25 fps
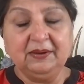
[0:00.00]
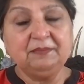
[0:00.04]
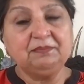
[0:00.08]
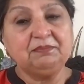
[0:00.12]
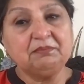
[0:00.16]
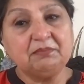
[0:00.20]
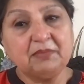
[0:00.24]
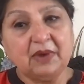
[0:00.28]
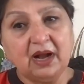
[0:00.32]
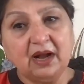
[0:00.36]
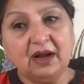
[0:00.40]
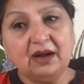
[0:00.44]

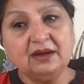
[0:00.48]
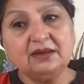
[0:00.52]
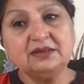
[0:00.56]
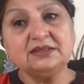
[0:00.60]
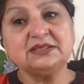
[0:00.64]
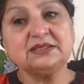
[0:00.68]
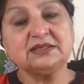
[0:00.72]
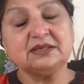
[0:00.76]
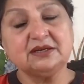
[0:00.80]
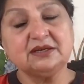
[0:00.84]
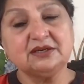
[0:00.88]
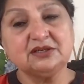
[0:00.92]

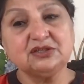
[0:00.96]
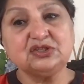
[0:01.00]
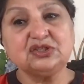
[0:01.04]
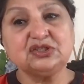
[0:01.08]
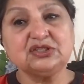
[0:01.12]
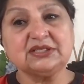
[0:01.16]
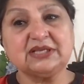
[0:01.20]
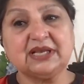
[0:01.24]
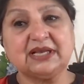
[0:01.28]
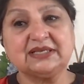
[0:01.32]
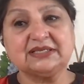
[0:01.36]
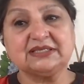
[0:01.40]
Mars
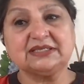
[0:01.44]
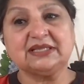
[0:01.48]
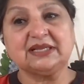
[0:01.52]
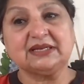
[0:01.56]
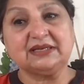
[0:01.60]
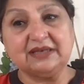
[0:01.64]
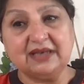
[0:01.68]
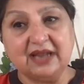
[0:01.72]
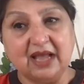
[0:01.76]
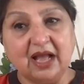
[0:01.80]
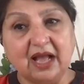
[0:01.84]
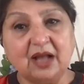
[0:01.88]
urges us
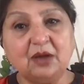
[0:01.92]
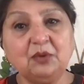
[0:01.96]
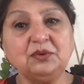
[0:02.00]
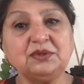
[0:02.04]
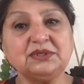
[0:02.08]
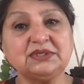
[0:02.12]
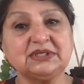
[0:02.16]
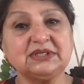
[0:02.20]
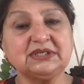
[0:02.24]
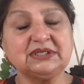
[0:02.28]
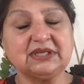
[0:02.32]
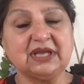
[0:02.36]
that now
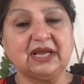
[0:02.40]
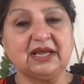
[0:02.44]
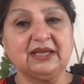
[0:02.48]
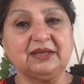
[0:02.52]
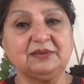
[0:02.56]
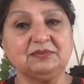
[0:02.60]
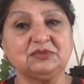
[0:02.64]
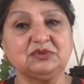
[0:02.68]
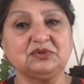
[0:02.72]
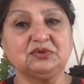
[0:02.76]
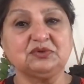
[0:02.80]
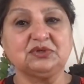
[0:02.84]
is the
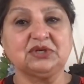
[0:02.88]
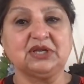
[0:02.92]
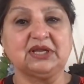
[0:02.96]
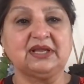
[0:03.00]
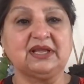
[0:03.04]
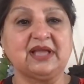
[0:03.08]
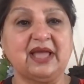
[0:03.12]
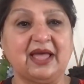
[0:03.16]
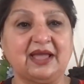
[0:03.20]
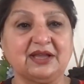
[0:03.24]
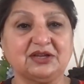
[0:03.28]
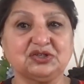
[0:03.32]
time to
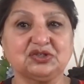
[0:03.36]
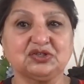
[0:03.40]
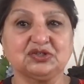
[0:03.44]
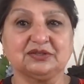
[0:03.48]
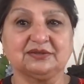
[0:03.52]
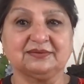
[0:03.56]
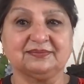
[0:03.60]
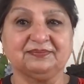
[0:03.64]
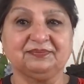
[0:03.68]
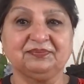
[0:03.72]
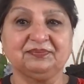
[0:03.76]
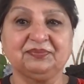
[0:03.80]
take
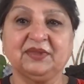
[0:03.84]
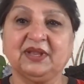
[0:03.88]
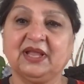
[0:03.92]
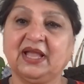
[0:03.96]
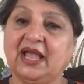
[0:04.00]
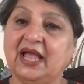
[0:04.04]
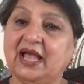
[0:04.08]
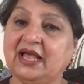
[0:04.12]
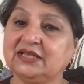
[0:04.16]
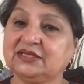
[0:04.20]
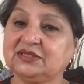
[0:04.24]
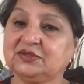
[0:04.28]
action.
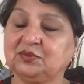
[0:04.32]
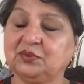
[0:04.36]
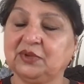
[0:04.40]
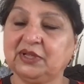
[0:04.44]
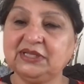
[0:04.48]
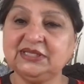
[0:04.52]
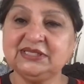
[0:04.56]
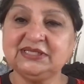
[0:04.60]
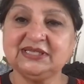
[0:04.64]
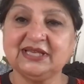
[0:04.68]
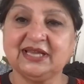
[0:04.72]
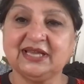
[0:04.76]
As
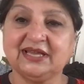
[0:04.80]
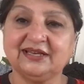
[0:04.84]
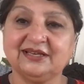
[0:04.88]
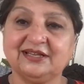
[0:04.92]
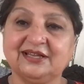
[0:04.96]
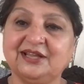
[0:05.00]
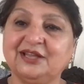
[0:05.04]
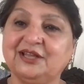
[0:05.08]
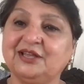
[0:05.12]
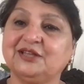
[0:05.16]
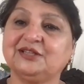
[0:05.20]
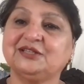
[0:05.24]
well said,
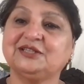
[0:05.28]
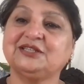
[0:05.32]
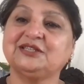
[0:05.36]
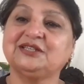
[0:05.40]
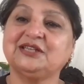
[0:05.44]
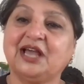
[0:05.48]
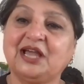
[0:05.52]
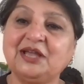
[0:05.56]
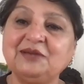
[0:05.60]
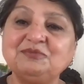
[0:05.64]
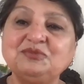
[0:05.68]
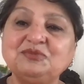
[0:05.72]
it's
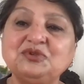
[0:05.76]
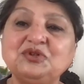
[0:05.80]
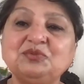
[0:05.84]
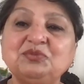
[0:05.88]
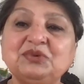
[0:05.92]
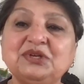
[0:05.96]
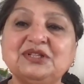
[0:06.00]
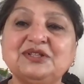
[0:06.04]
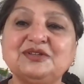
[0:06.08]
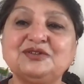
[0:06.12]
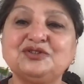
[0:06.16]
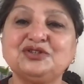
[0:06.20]
time to
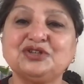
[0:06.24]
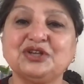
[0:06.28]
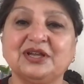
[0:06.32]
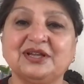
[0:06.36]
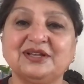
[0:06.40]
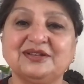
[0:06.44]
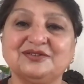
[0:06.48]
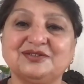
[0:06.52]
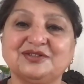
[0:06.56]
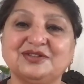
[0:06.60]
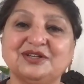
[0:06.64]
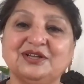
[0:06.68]
be the
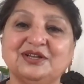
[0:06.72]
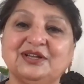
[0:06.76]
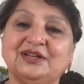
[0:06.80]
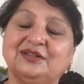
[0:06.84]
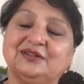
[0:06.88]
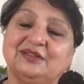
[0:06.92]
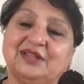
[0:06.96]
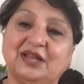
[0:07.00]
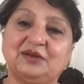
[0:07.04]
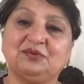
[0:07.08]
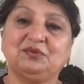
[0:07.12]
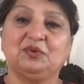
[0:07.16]
change
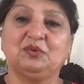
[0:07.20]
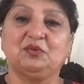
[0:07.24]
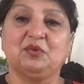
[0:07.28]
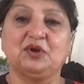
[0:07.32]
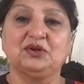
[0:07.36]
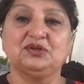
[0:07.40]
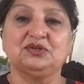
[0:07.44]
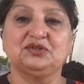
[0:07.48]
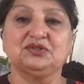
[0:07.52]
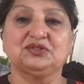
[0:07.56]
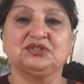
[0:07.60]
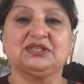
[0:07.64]
that we
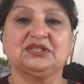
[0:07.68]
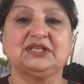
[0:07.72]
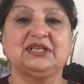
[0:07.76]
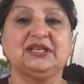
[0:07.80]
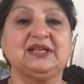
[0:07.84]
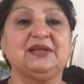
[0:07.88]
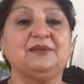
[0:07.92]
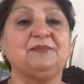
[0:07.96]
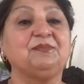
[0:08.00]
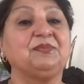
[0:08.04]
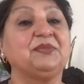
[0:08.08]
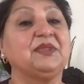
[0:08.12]
want to
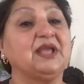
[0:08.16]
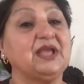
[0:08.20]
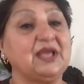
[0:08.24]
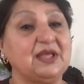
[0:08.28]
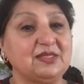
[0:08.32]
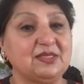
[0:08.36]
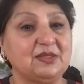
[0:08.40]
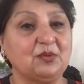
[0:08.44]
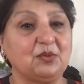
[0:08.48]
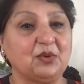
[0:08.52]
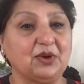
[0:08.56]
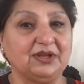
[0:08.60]
see
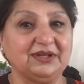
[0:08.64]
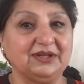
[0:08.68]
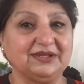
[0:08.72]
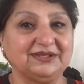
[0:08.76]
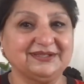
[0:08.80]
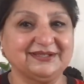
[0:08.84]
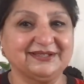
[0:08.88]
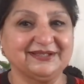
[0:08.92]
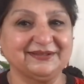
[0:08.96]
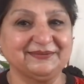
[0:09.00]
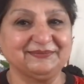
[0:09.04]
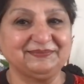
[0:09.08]
in the
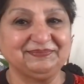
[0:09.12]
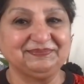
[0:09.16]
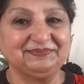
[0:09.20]
world.